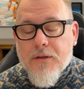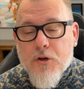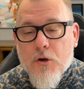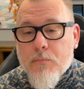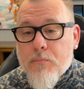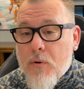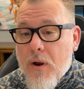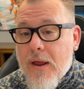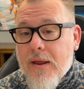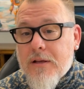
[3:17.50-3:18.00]

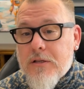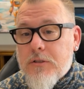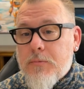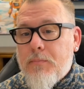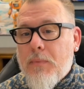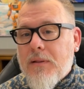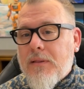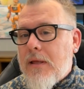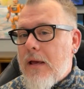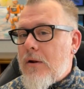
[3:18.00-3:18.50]
your brakes,
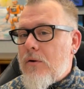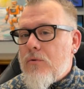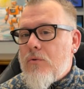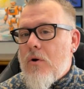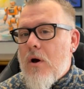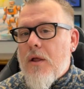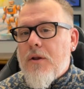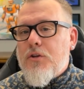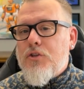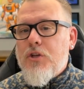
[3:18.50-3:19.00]
but they don't
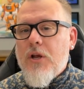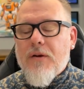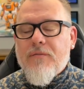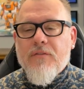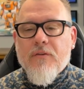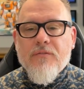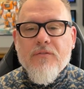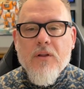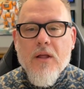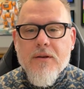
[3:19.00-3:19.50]
know how to check
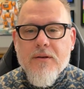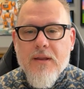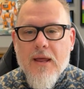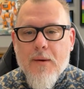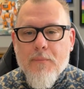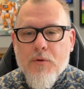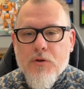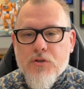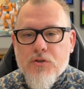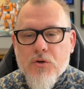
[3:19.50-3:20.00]
for flood
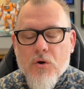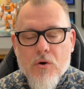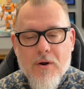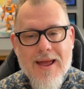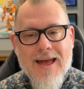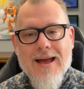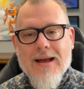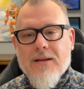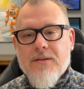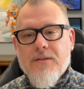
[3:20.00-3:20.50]
damage
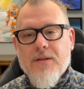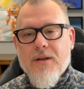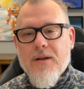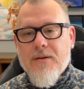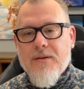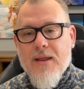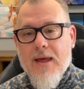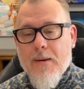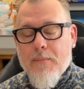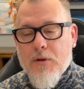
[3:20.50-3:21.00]
or
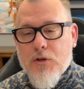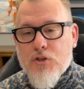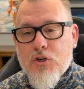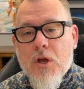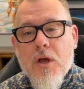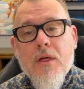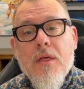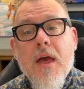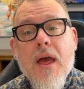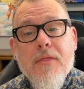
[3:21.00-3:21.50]
accident damage.
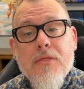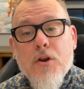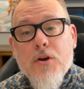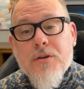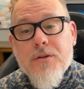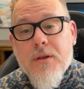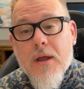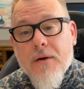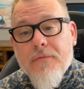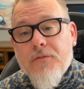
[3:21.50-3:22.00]
And they're
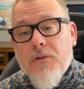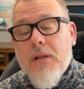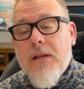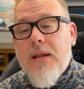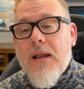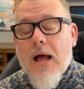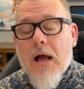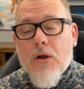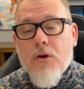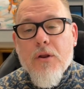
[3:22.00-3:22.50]

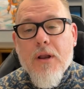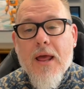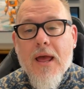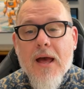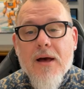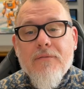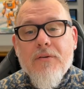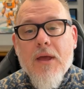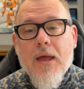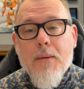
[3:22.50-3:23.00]
definitely not going to
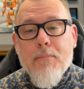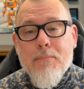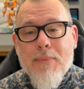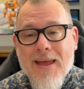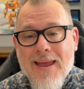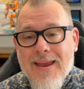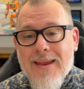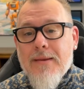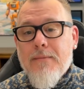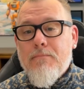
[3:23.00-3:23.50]
have a
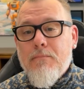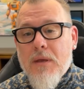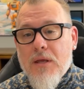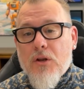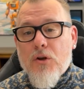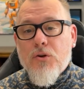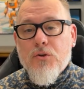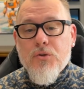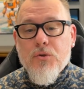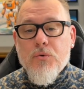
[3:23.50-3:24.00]
paint
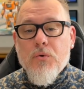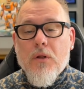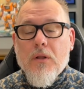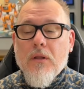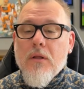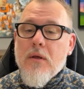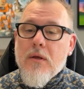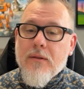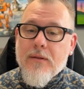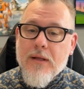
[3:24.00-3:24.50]
meter
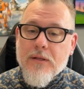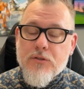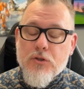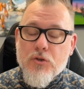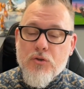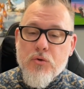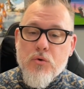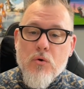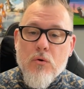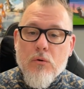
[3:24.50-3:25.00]
tool. That's a
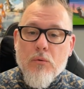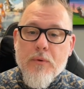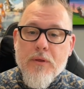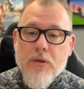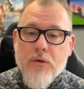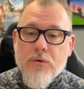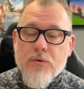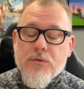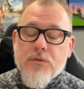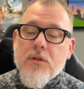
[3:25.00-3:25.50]
tool we
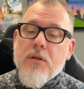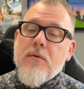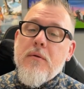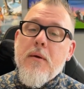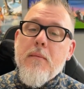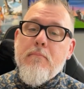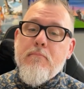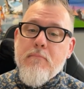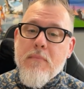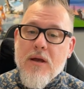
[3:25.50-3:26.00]
use that
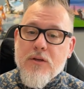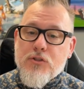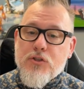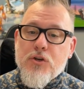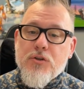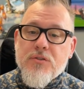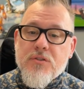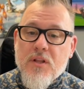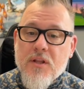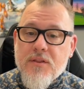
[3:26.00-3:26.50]

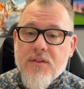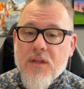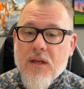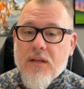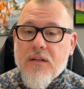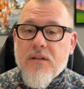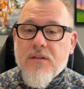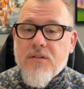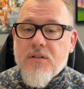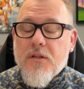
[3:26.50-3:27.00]
measures the
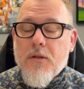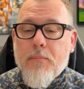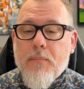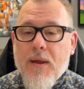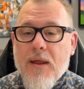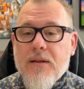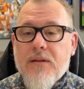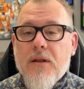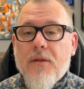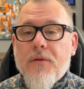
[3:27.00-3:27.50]
thickness of the
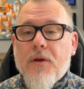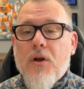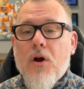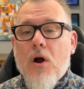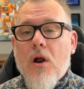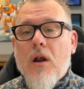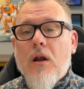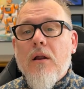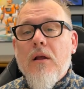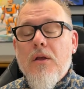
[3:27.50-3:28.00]
paint on the
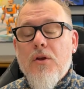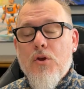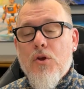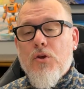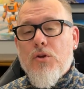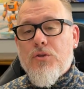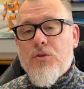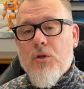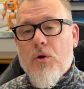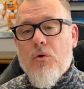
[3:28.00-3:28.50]
car.
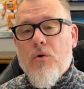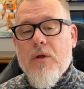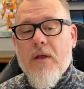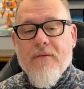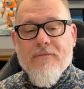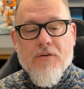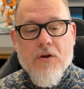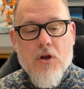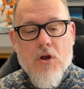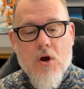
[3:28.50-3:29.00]
So
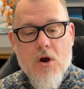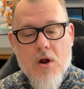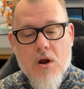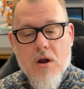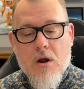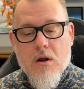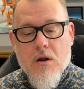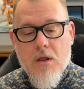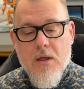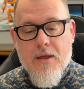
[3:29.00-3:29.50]
if a
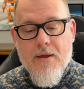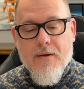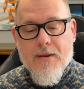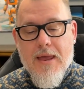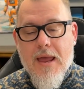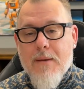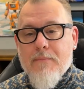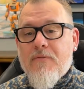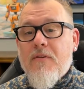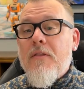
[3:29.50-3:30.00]
car
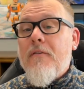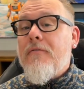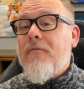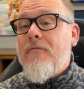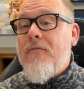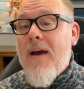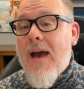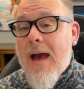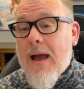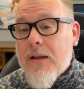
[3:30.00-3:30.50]
came from the
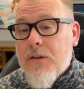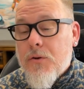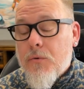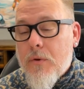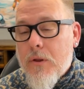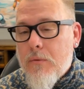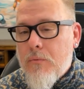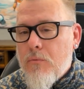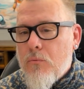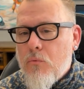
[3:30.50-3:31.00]

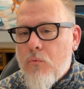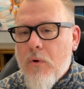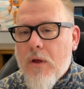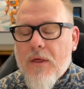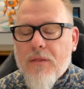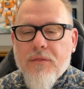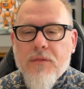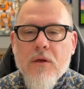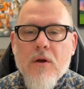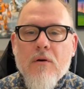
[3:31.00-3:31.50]
factory
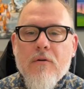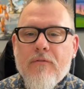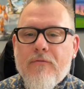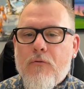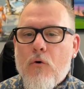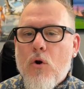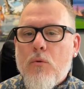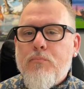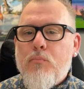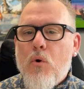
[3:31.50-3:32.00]
with
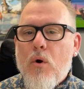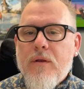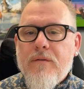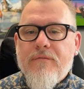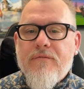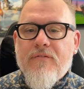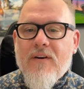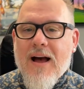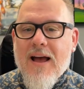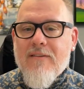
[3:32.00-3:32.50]

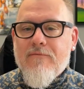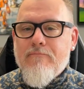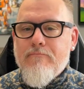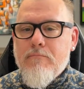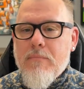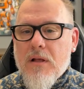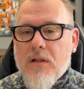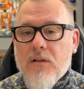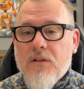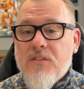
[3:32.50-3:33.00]
4.5
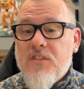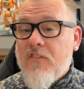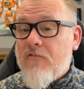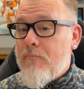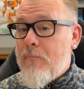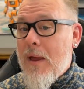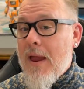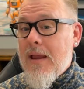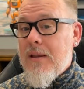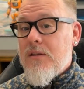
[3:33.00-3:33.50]
mils
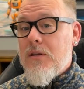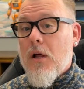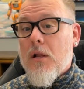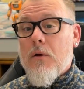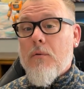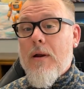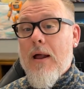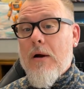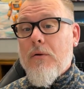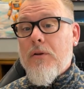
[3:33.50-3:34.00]
of paint
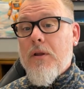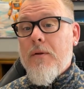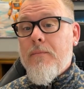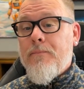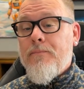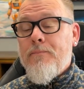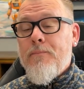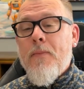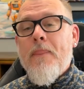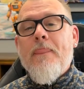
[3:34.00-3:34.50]
all around
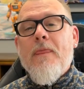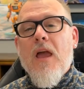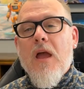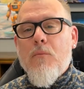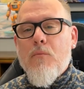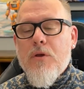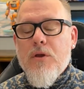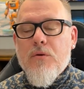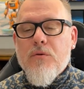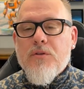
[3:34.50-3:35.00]
it,
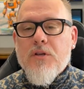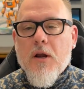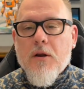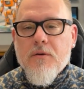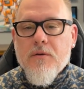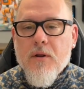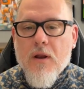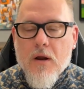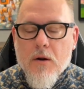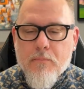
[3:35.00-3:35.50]
and we use
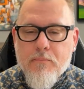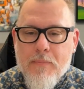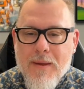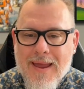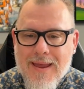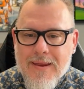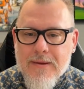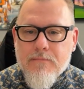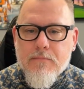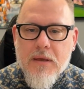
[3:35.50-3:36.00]
our
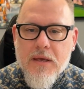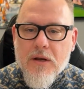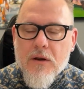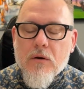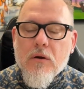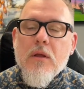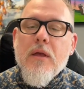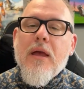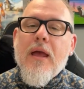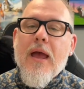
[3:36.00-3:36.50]
paint
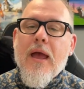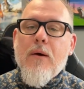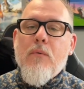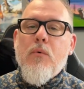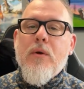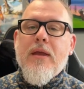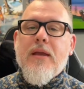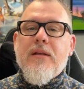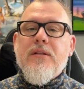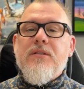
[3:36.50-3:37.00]
meter, and
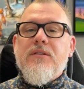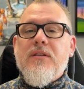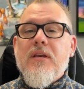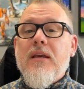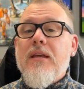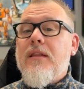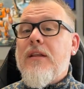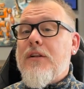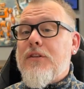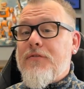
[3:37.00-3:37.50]
we can
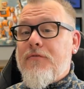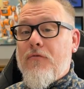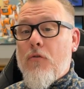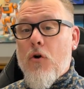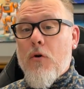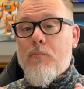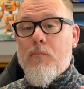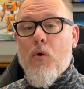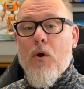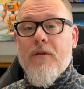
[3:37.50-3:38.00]
see that it's
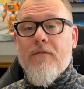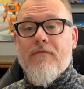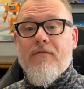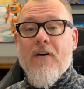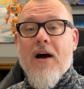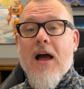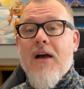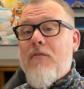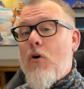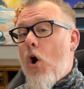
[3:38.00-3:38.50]

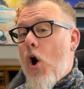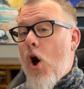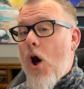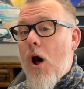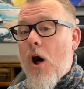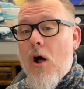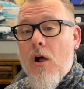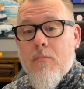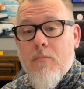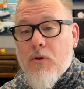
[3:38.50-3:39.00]
4.5
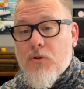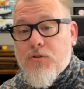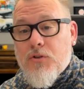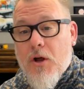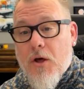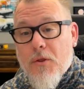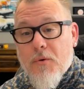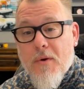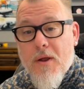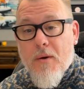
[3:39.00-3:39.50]
almost
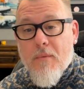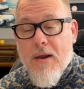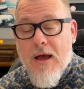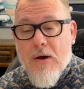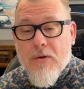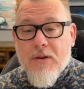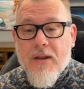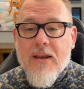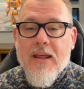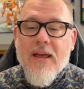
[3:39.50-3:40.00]
all the way
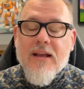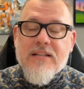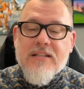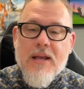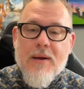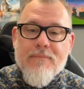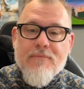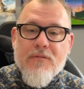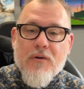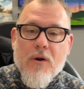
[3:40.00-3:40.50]
around it,
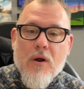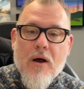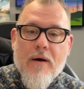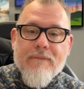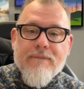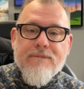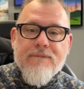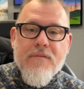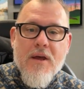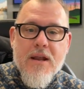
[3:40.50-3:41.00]
except for
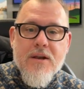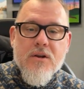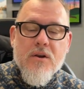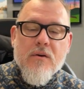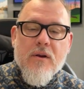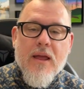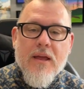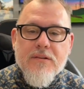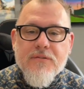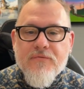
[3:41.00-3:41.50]
a
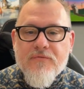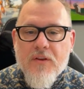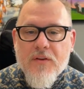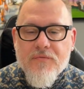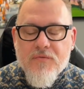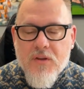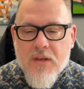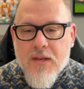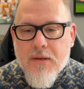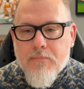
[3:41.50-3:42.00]
fender has
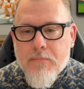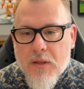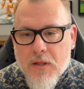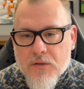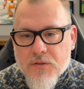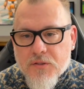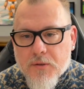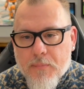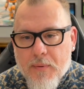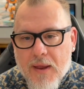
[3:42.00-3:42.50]
15
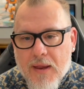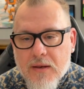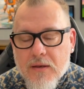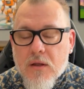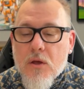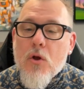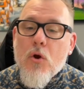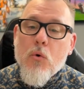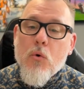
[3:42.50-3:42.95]
mils of paint,